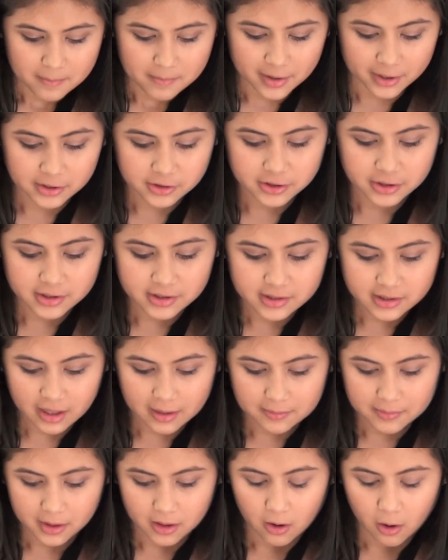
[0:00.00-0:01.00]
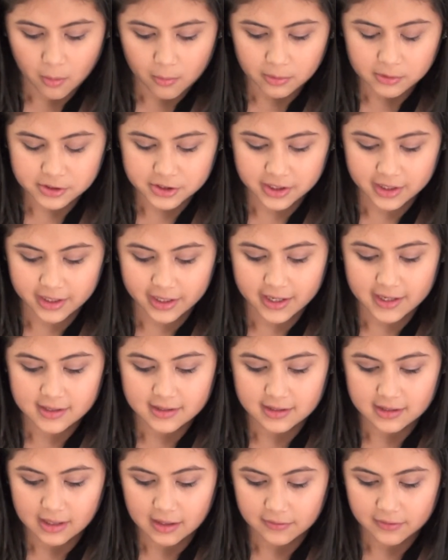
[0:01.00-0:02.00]
Mixtures can be
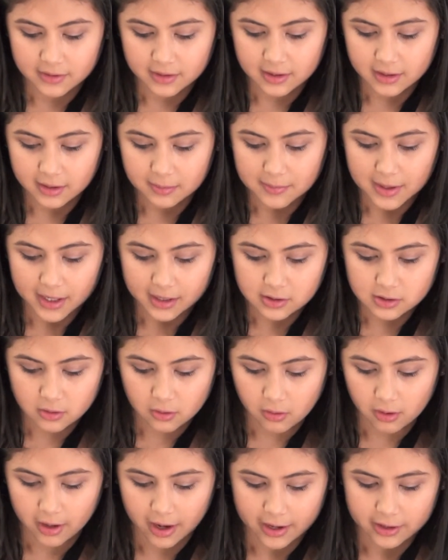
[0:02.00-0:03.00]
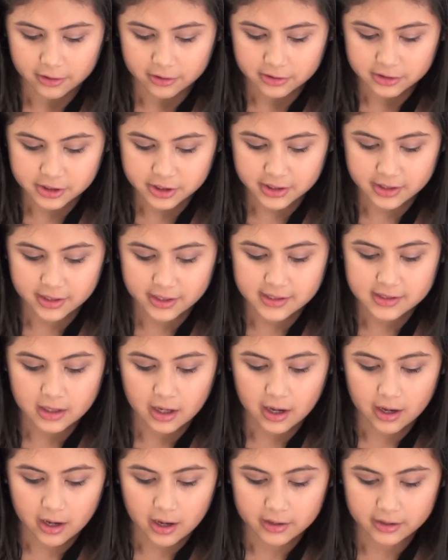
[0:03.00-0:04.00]
homogeneous, evenly mixed, or heterogeneous,
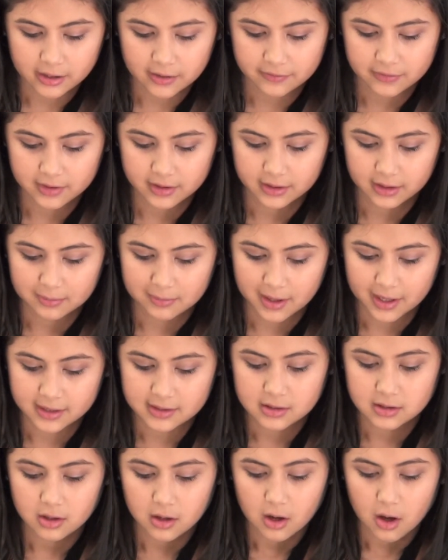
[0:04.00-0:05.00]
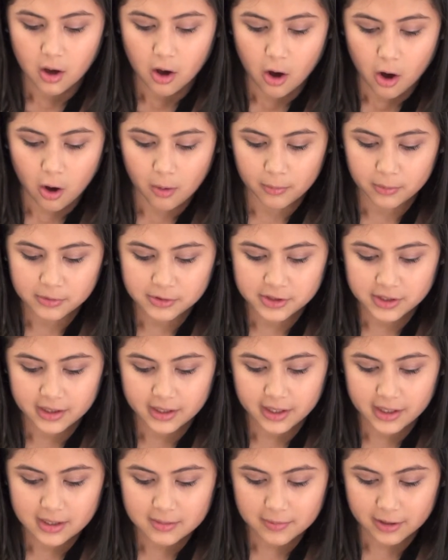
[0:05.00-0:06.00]
unevenly mixed.
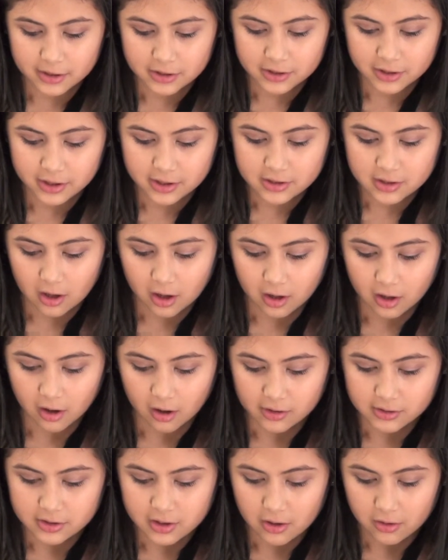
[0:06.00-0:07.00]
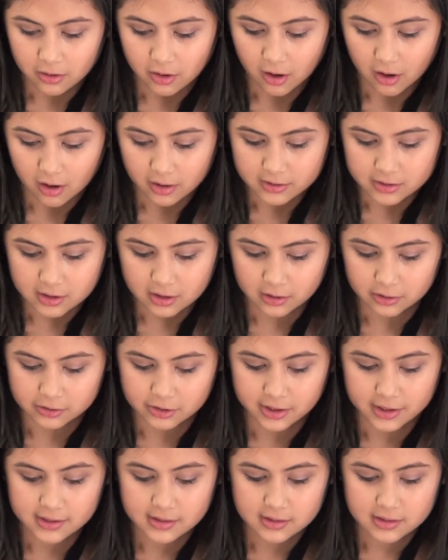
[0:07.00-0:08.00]
Homogeneous mixtures are also called
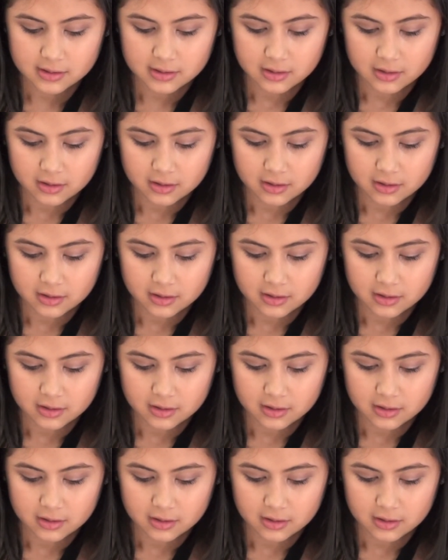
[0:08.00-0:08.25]
solutions.